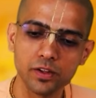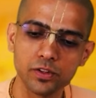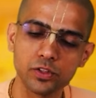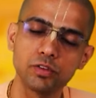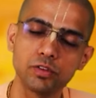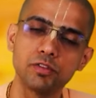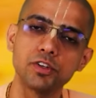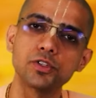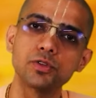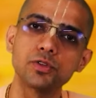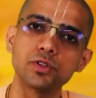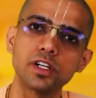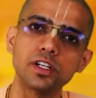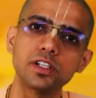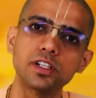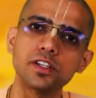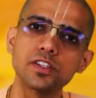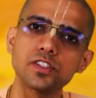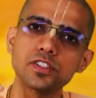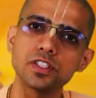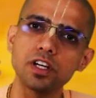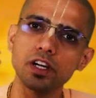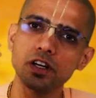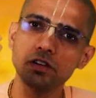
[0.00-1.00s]
So, we should
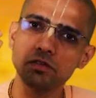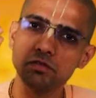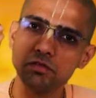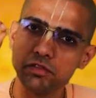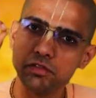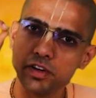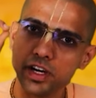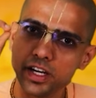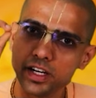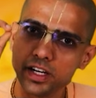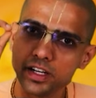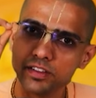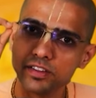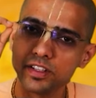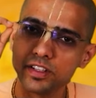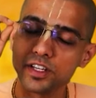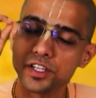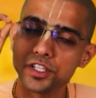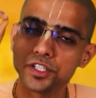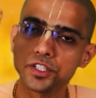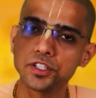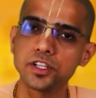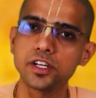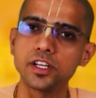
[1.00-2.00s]
understand where is
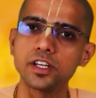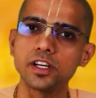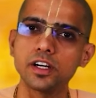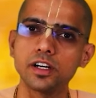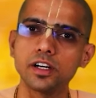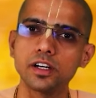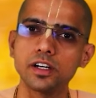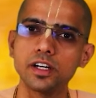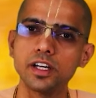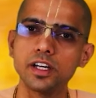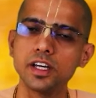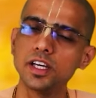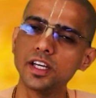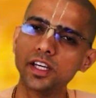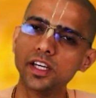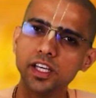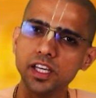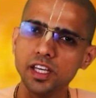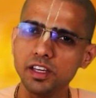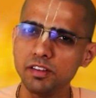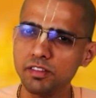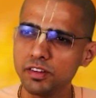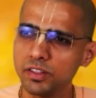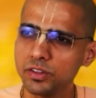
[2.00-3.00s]
Shreya,
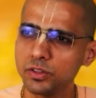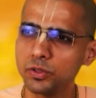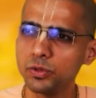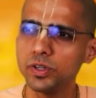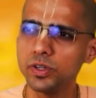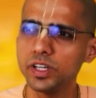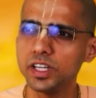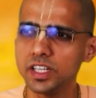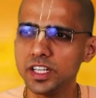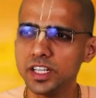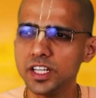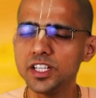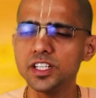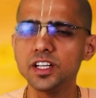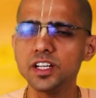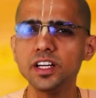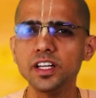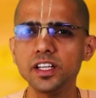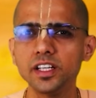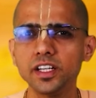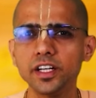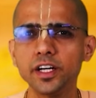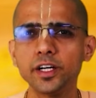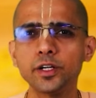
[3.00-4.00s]
even though
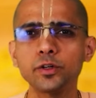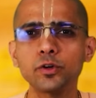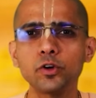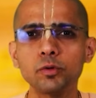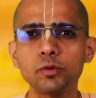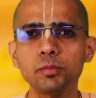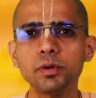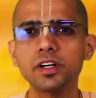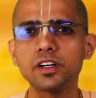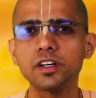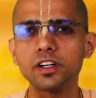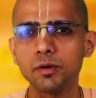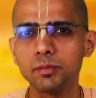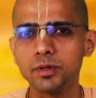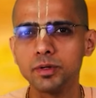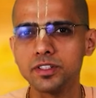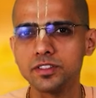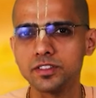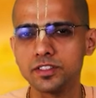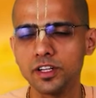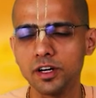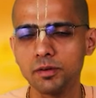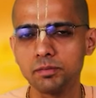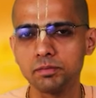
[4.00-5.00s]
initially it could be
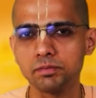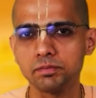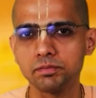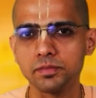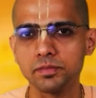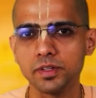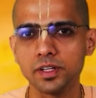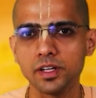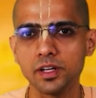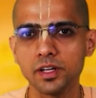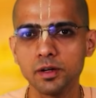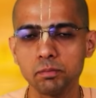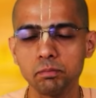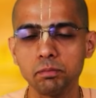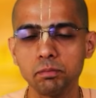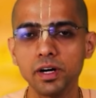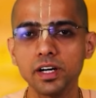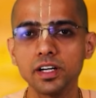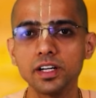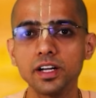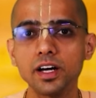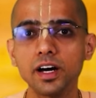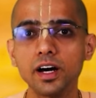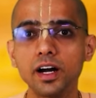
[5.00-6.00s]
troublesome,
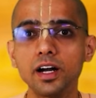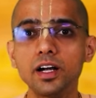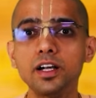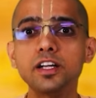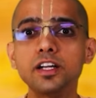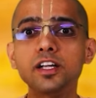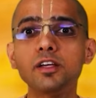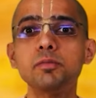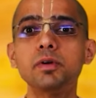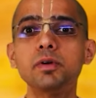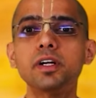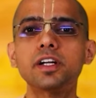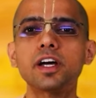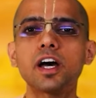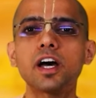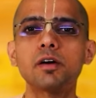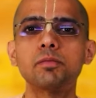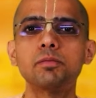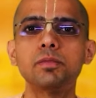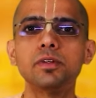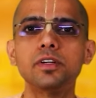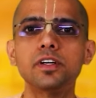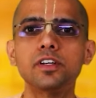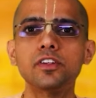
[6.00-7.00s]
but ultimate
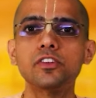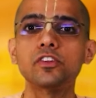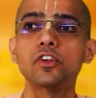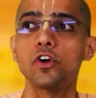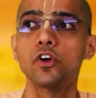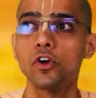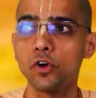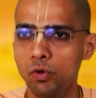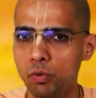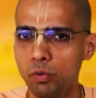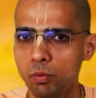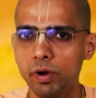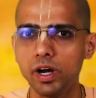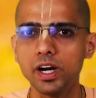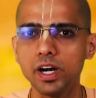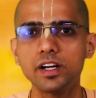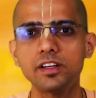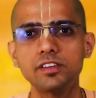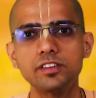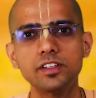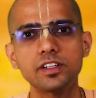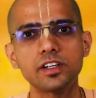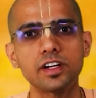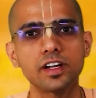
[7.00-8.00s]
happiness, where
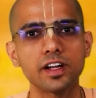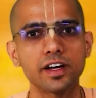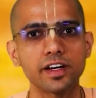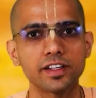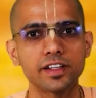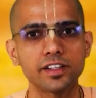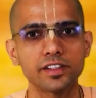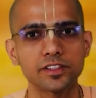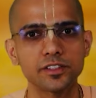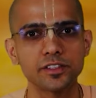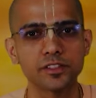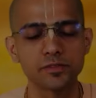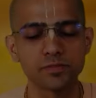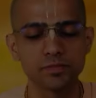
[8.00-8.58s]
does it lie?